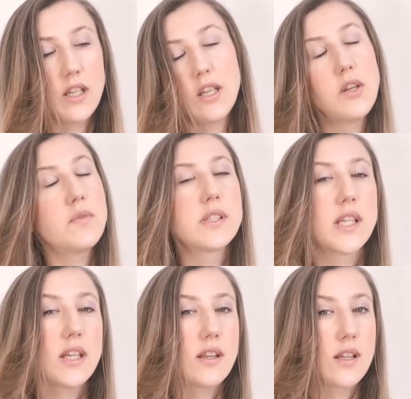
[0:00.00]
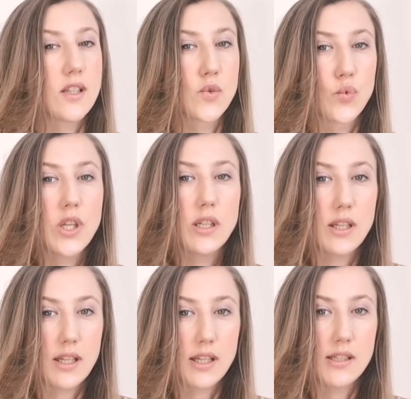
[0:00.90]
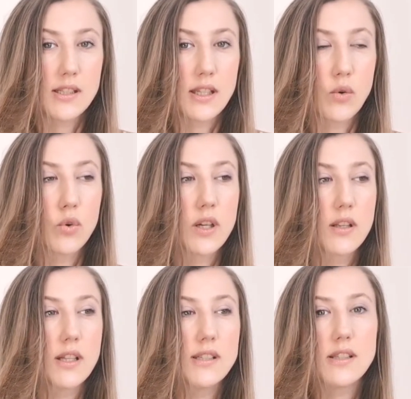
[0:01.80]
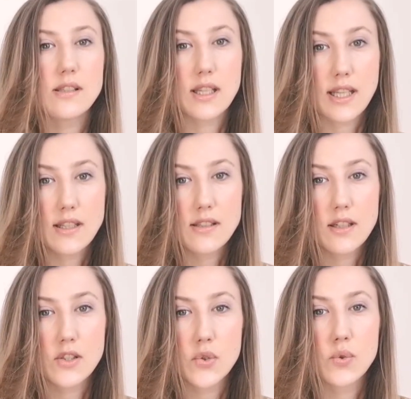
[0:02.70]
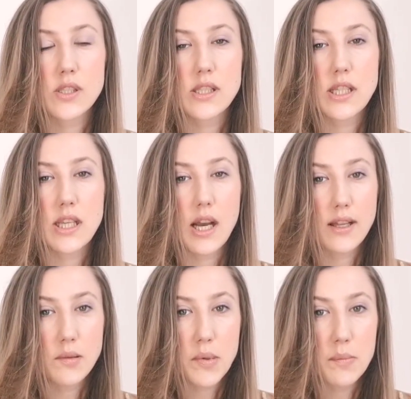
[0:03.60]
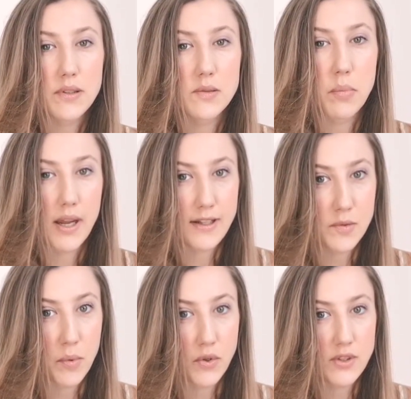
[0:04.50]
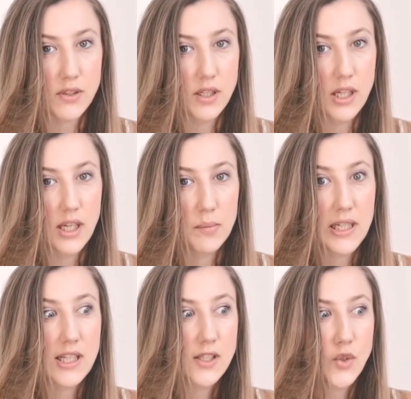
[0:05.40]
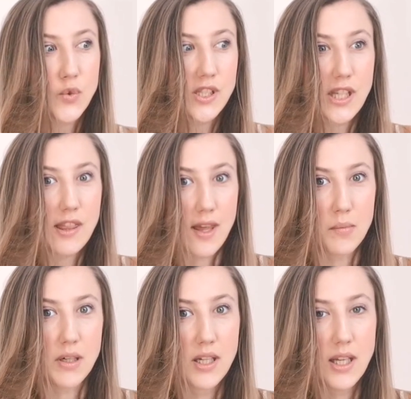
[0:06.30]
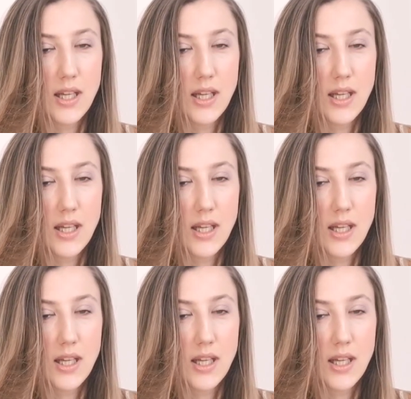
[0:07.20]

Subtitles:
you've seen that it's really easy, or at least it's easier to see other people's blind spots because you see them.